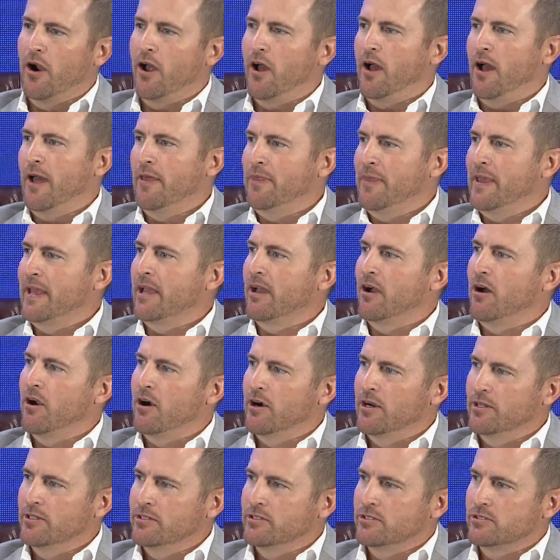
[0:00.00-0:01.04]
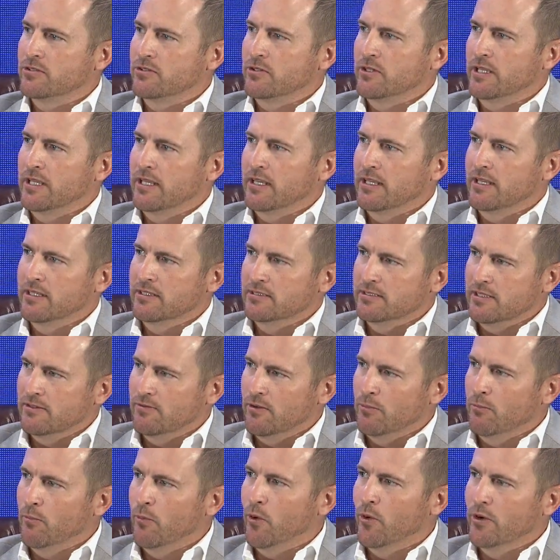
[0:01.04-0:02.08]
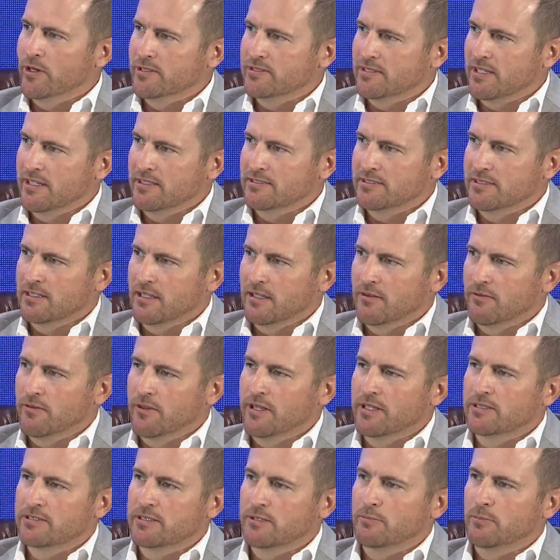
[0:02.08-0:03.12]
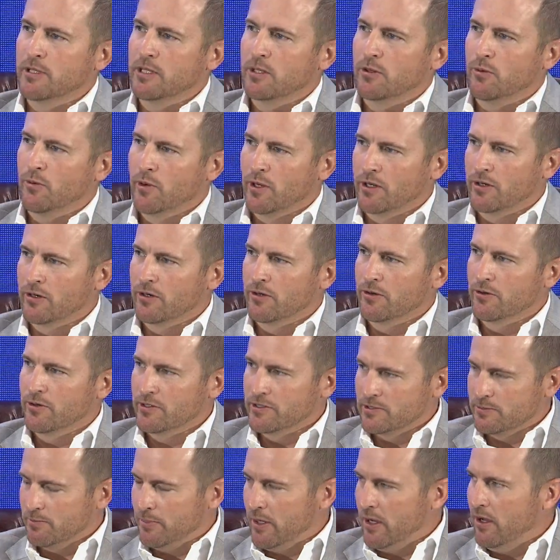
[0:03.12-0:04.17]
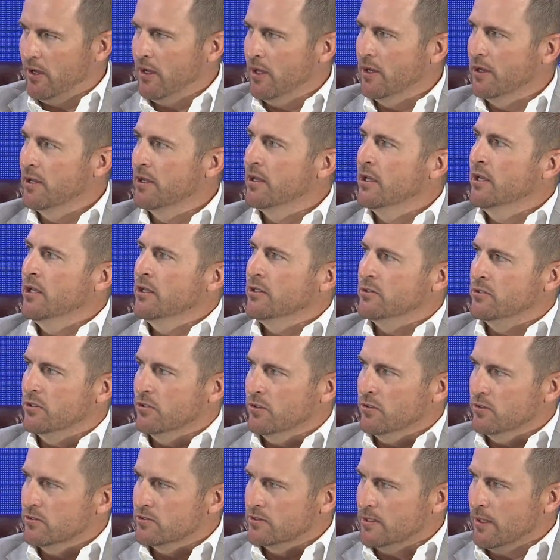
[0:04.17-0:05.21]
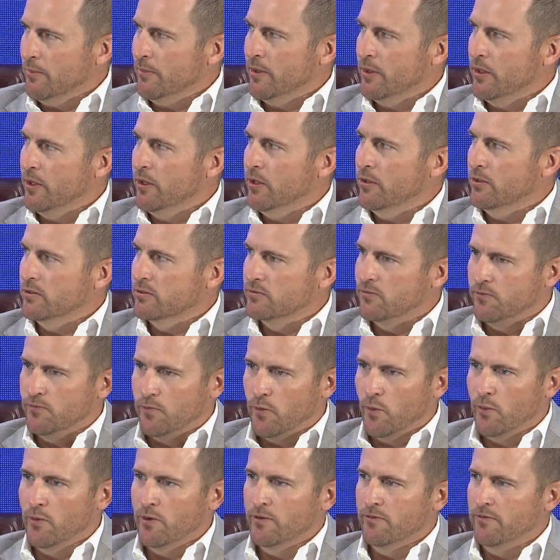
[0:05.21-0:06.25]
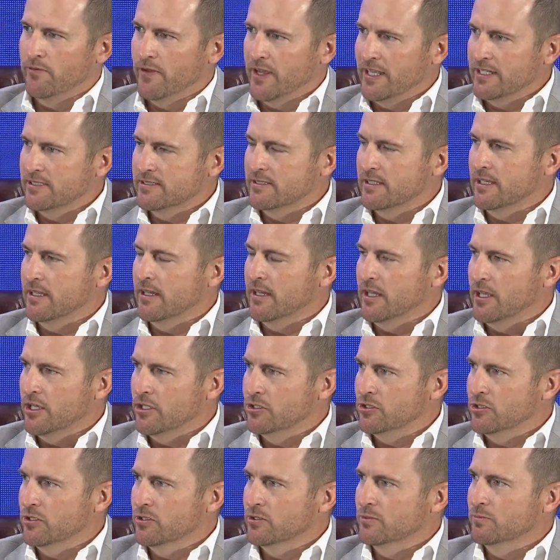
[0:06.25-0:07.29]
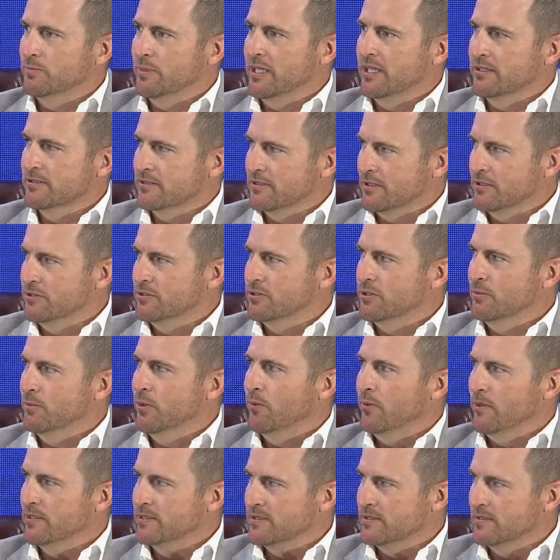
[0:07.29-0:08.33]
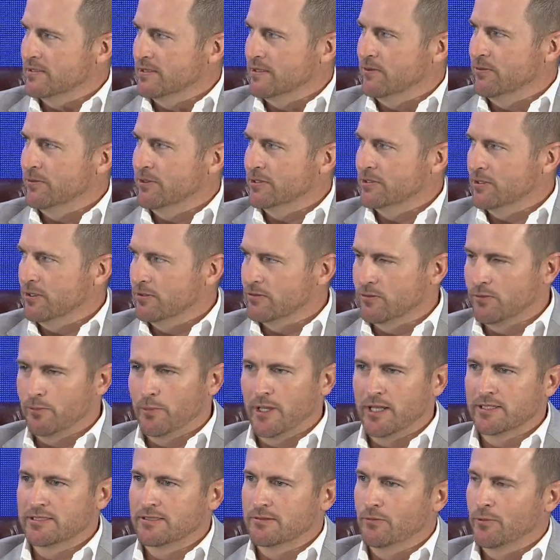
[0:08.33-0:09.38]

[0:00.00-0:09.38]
I think our industry is even more sensitive and is going to be quicker to respond to some of those forward-facing issues because the consumer wants to see the results from us.